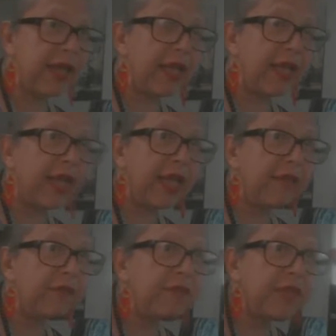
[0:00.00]

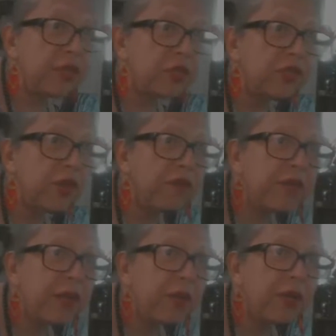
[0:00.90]
a
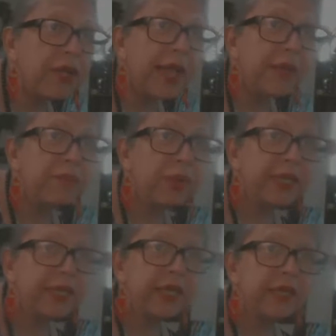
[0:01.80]
philosophical and
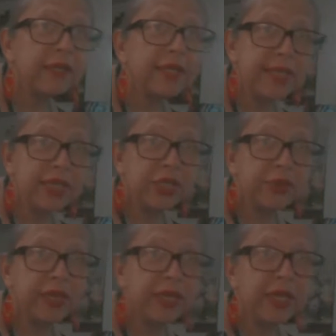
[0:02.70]
political
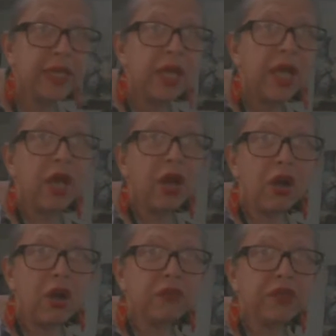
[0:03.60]
history
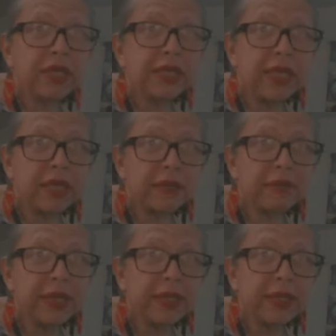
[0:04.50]
of the
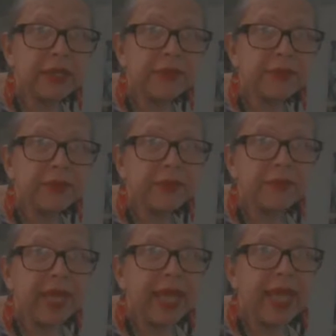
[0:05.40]
settlement
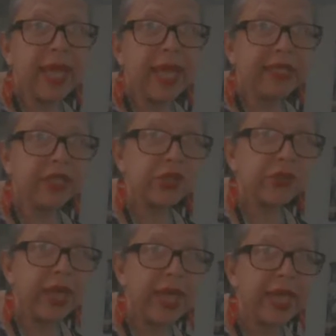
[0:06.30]
and
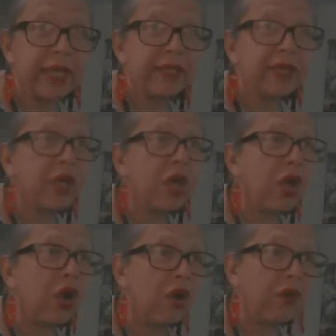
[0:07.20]
trade
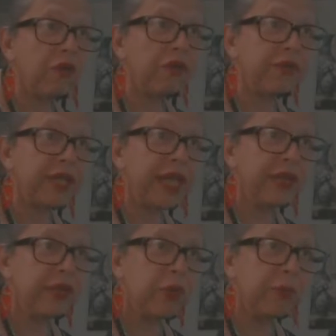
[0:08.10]
of the
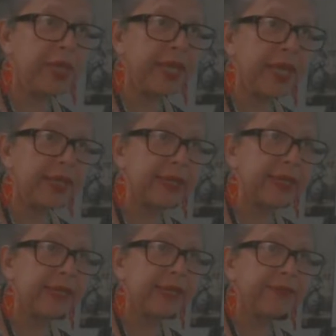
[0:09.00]

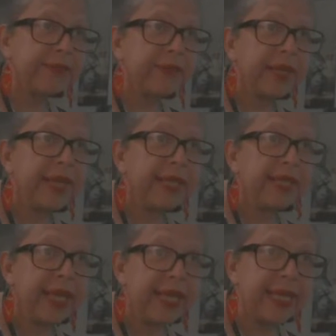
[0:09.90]
Europeans in
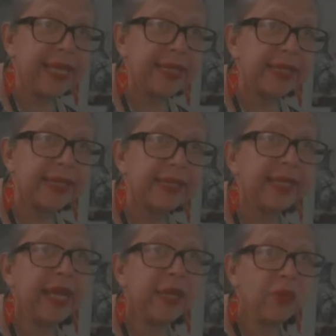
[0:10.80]
the East
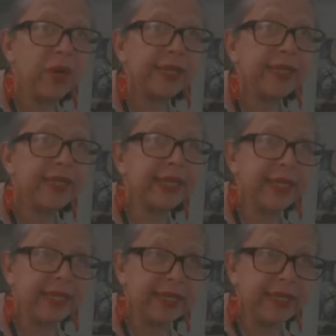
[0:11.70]
and West
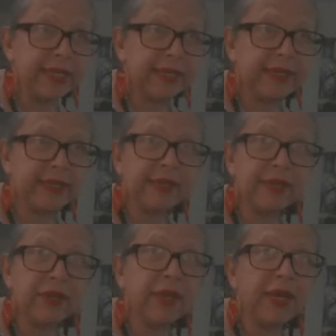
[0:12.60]
Indies.
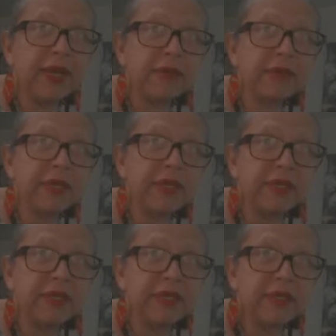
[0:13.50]
Oh, I gotta read
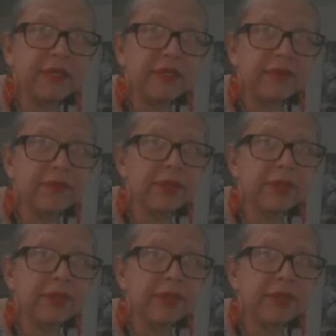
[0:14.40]
this book.